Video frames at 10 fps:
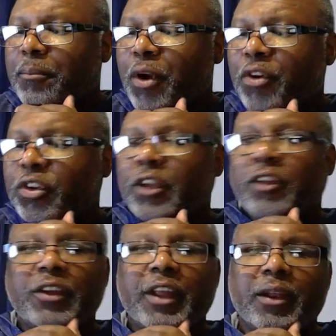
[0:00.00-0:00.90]
person
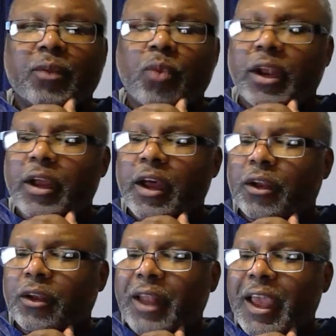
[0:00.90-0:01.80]
is dealing with a
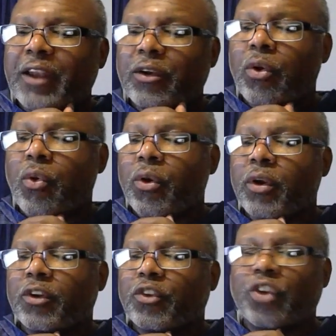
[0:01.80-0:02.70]

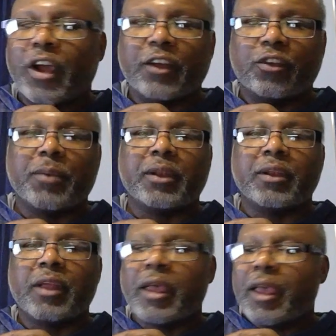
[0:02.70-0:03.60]
landlord judgment,
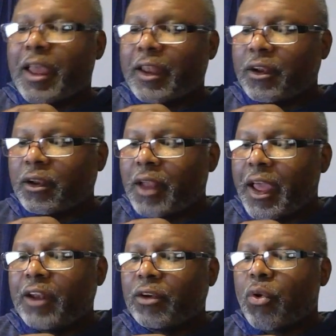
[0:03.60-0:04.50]
and the
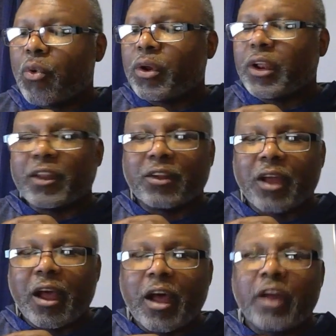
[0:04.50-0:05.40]
landlord is
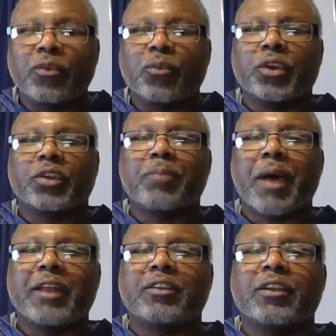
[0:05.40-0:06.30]

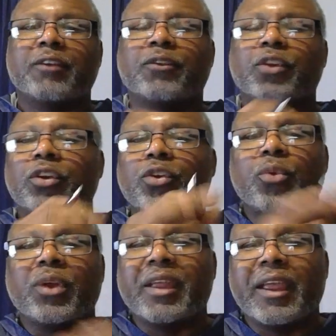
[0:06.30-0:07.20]
unresponsive to
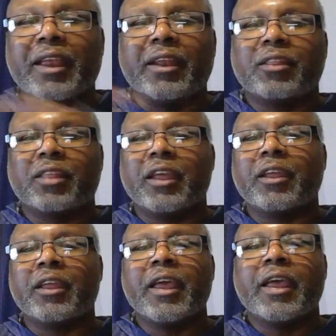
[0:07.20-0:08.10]
doing
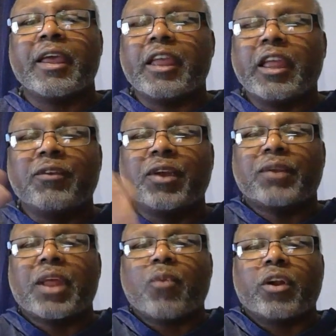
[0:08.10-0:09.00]
anything, even if
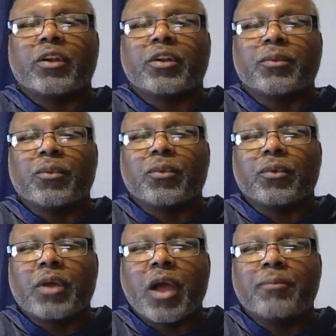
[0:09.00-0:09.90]
they wanted to
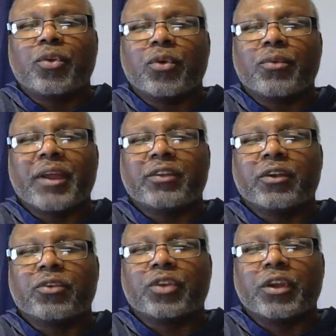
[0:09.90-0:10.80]
come to a
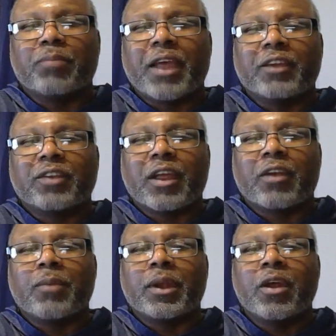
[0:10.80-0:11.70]
resolution and pay a
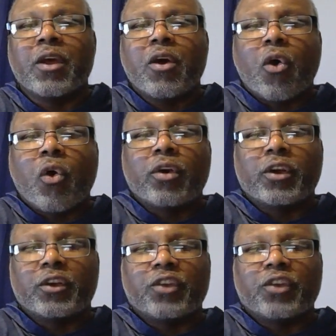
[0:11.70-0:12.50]
settlement on the